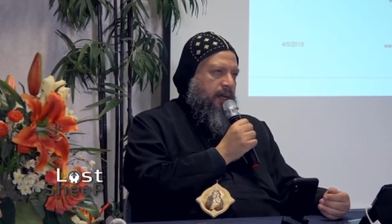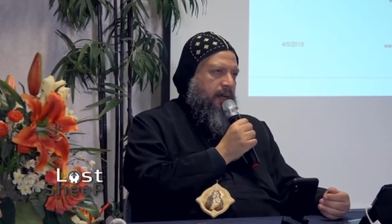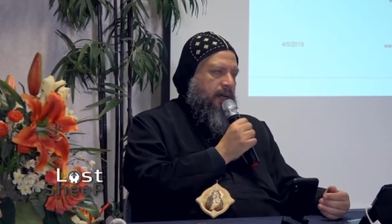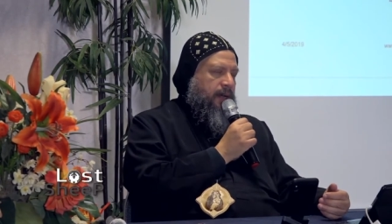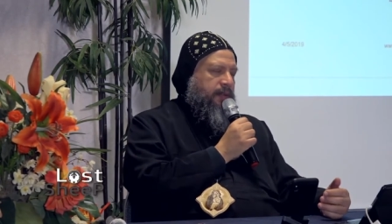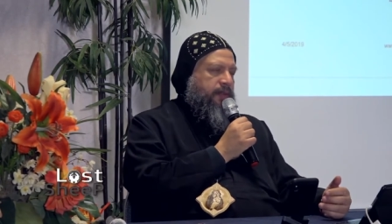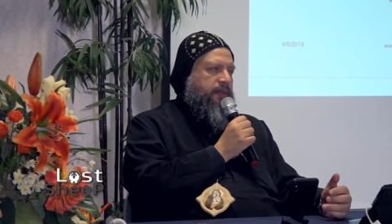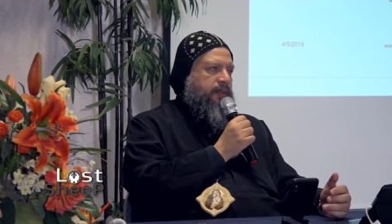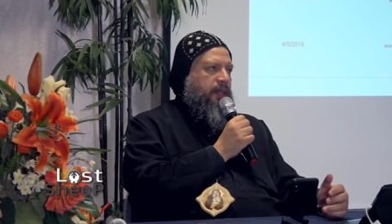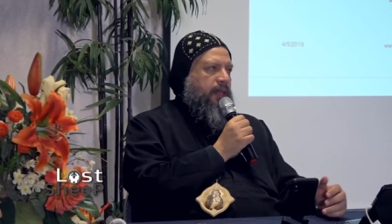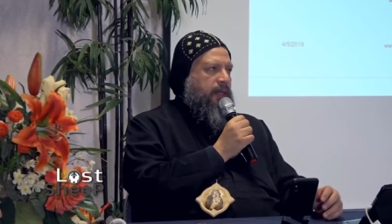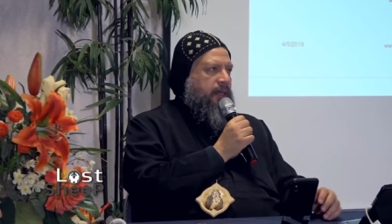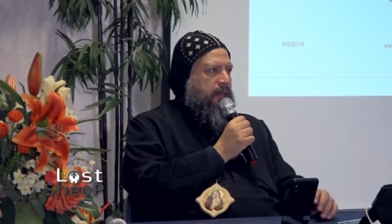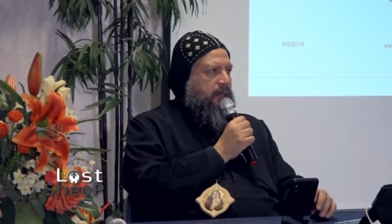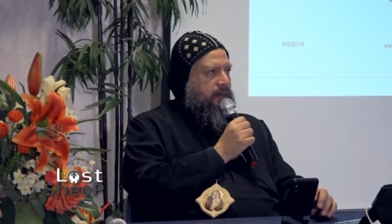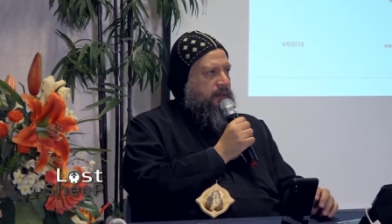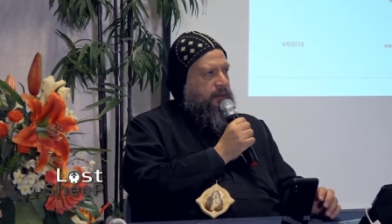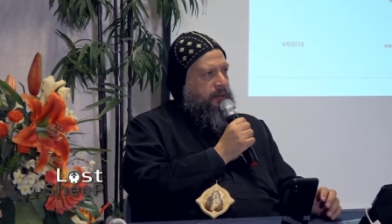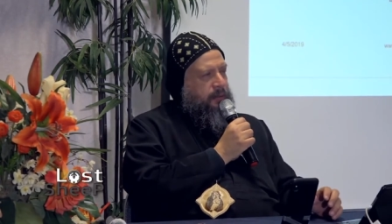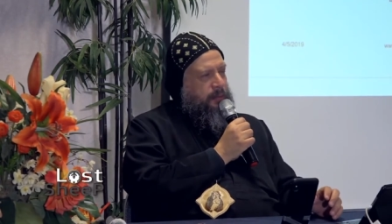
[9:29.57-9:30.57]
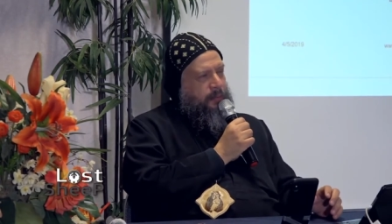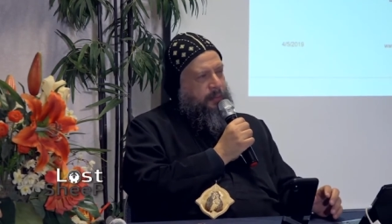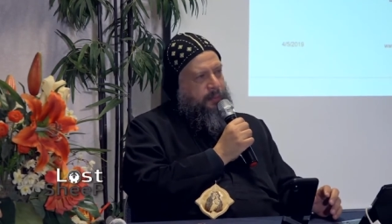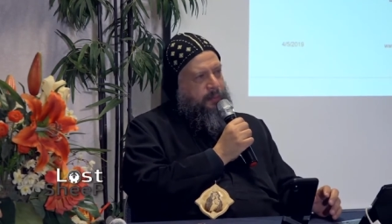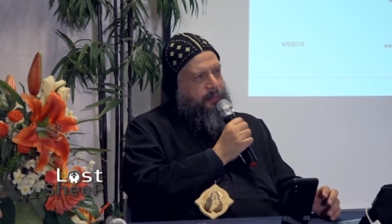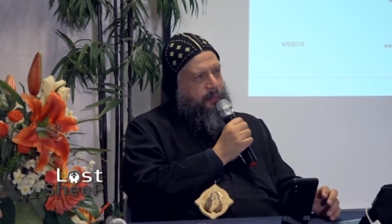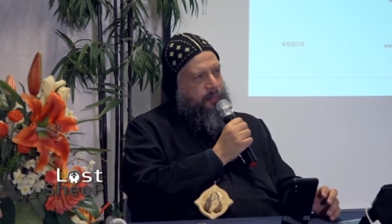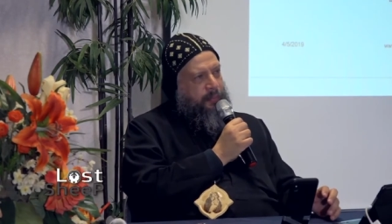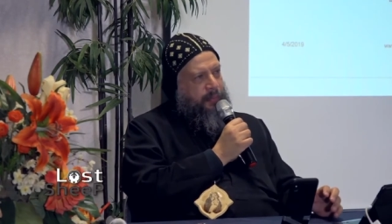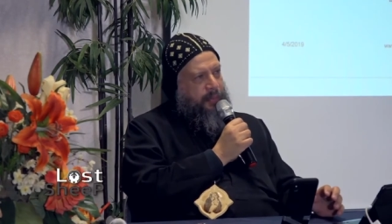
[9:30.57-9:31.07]
after
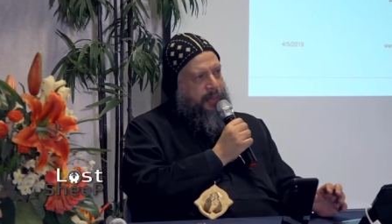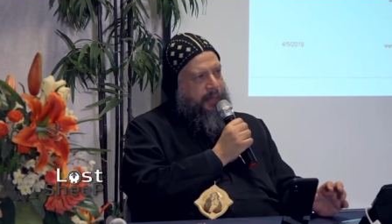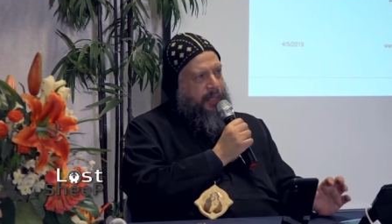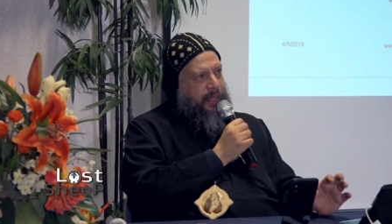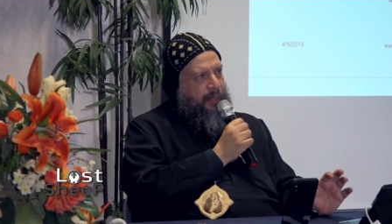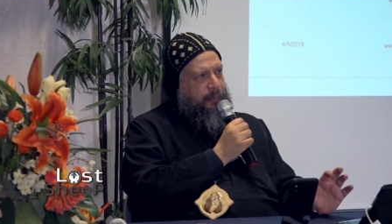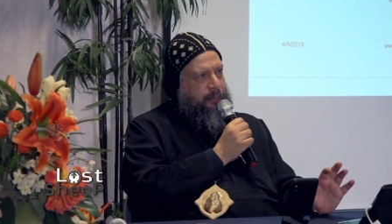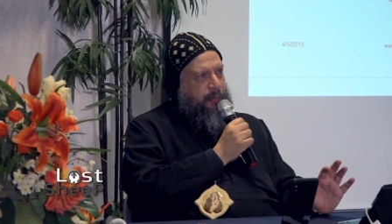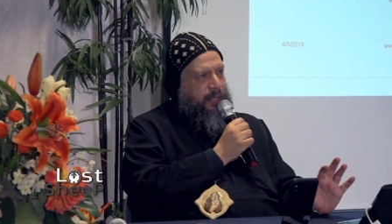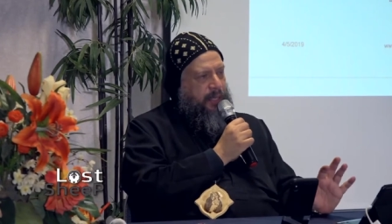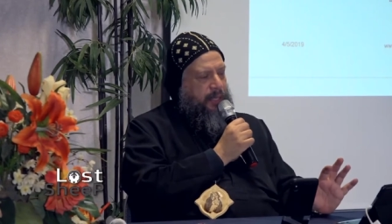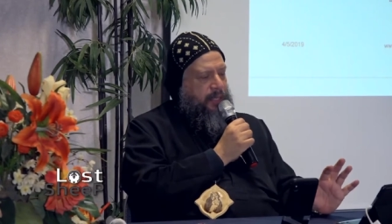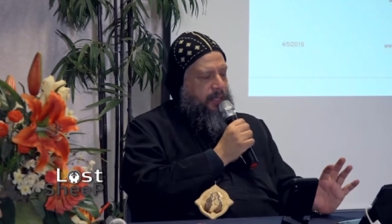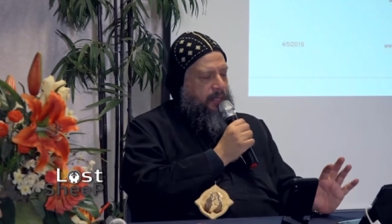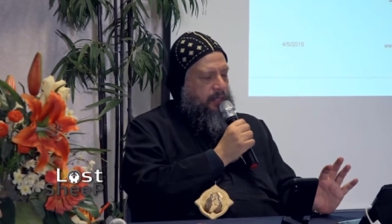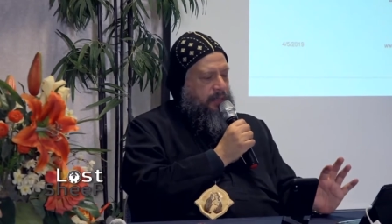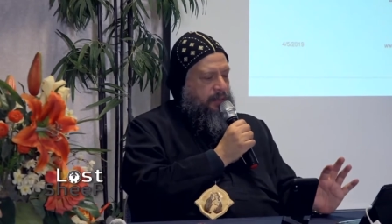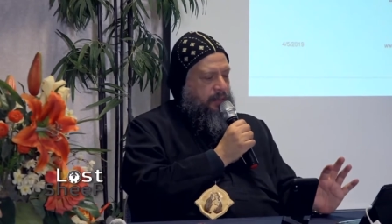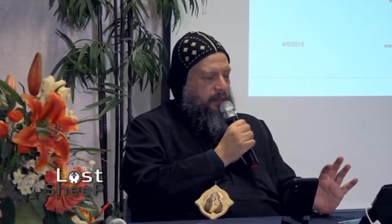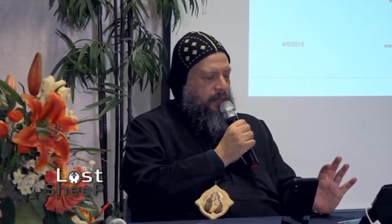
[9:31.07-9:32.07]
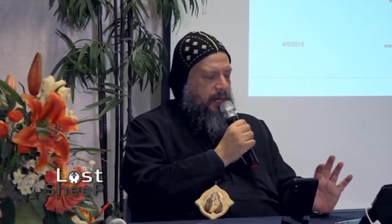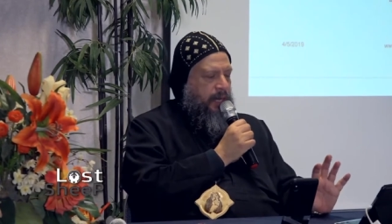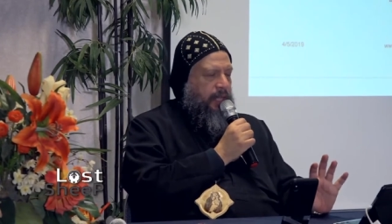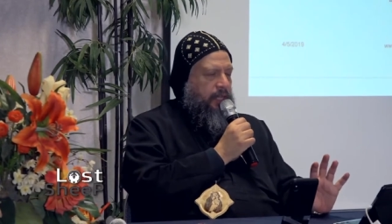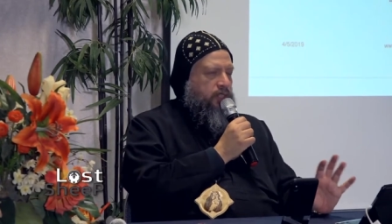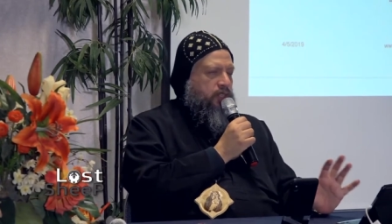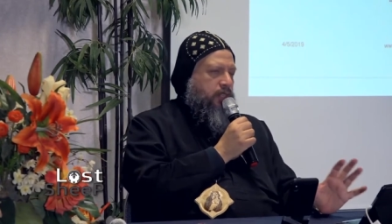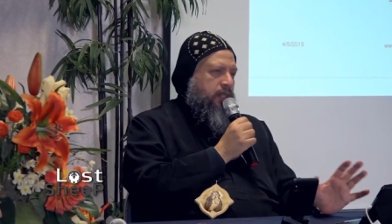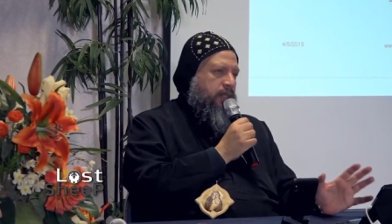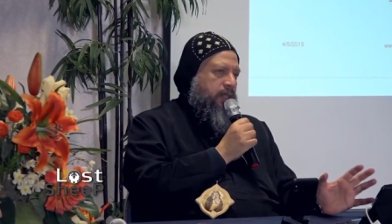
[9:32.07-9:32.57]
a big
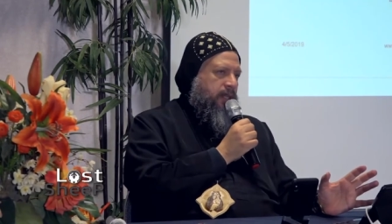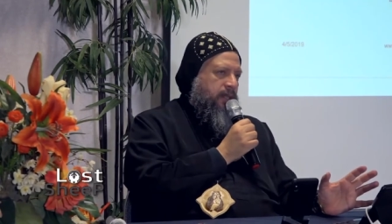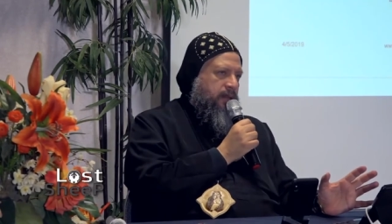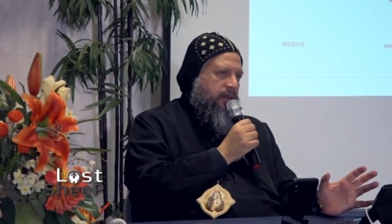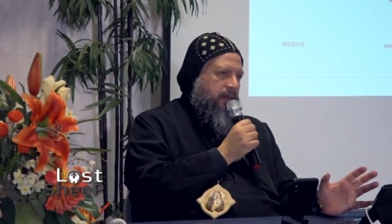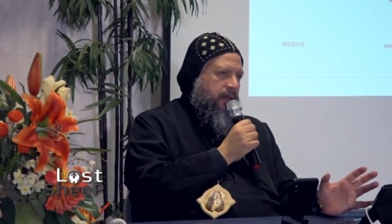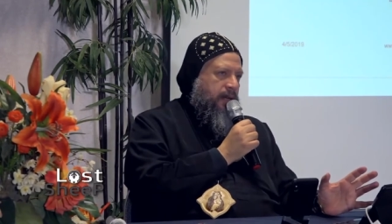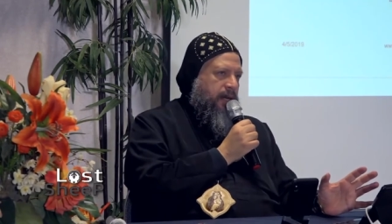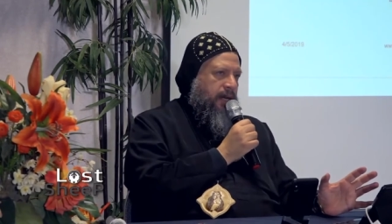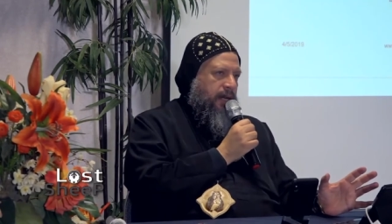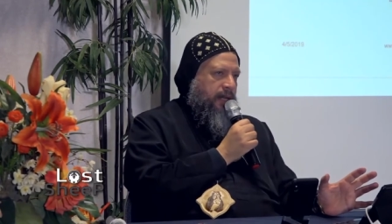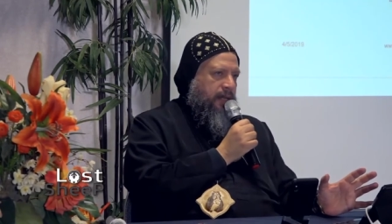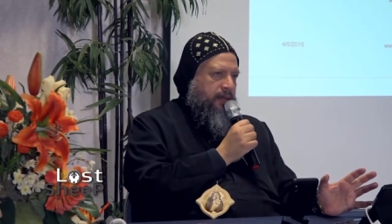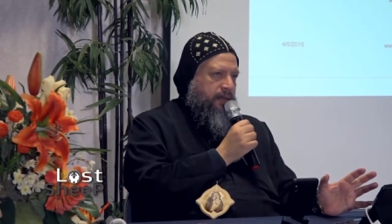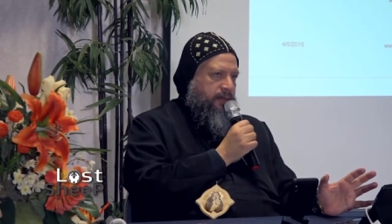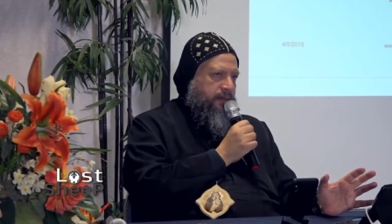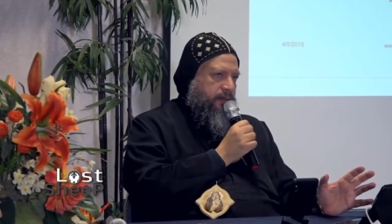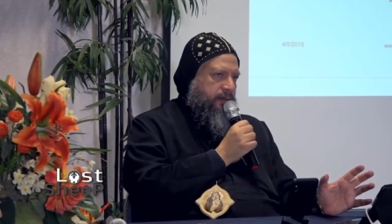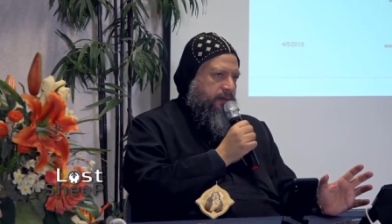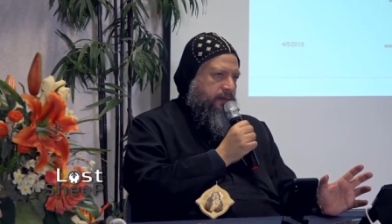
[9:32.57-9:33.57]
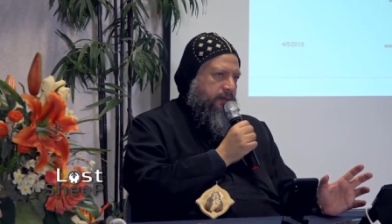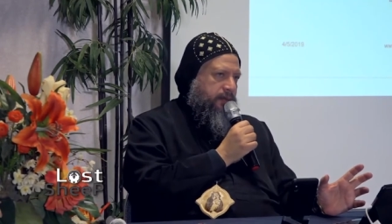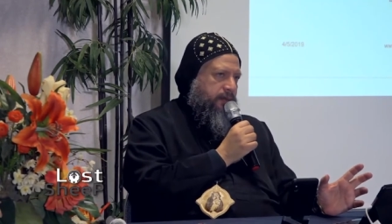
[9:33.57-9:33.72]
tragedy in their life.